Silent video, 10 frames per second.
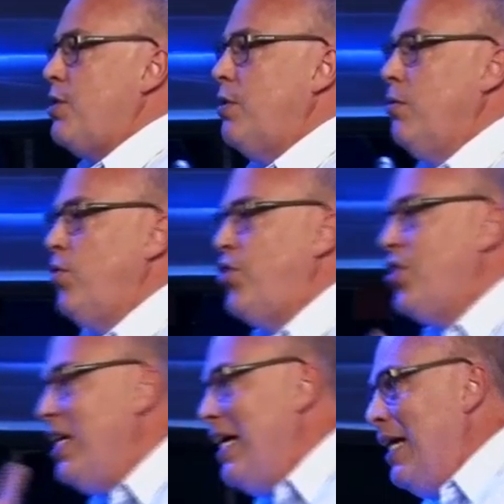To
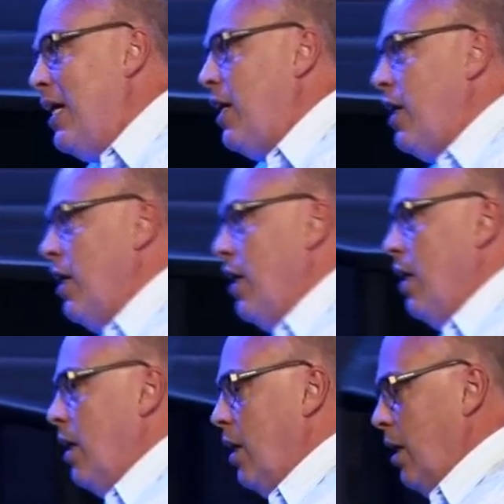think
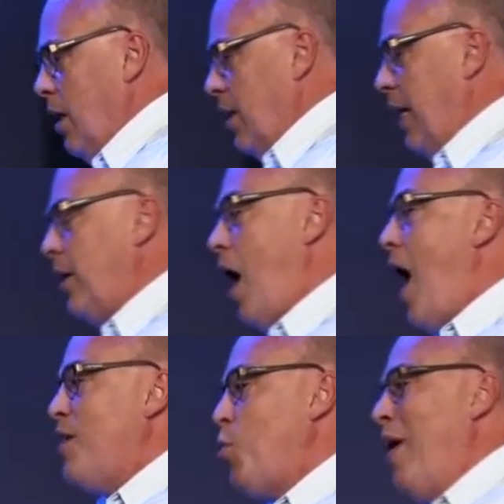that
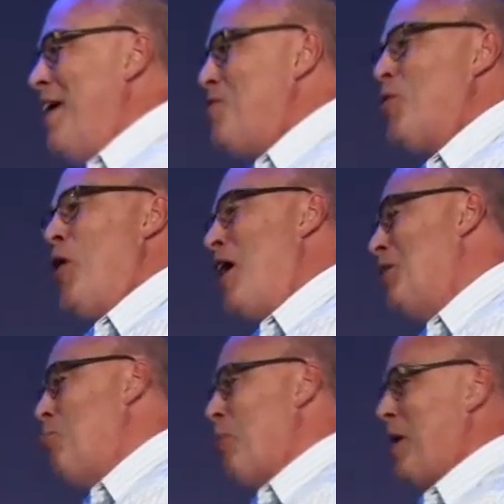God's ways are not
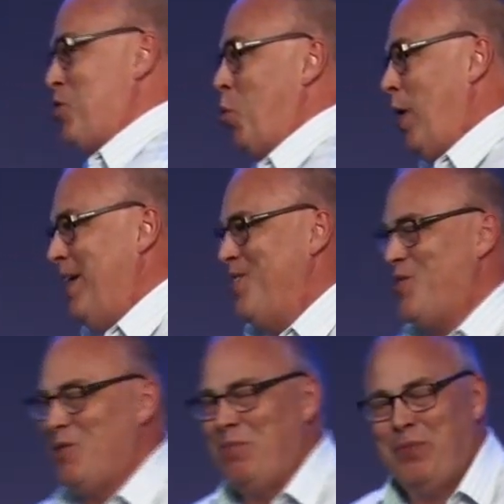the best
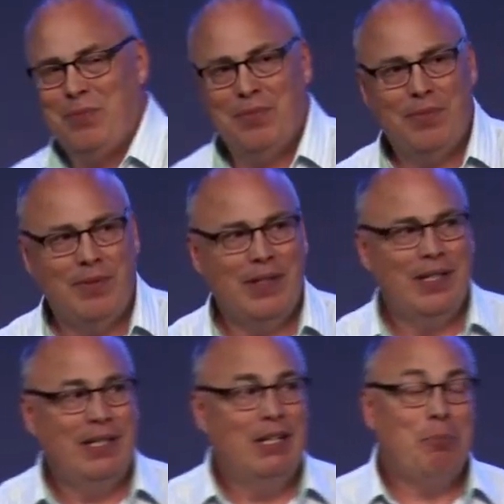ways,
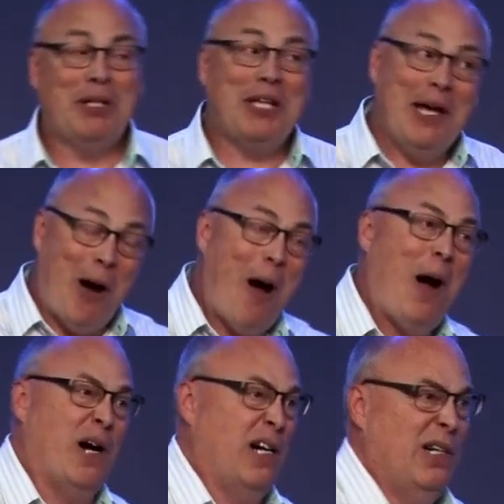but they
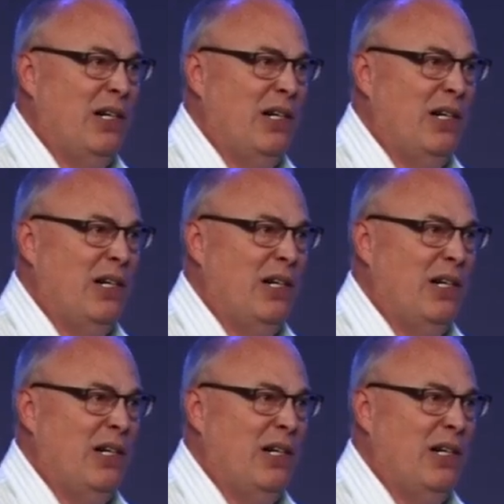are.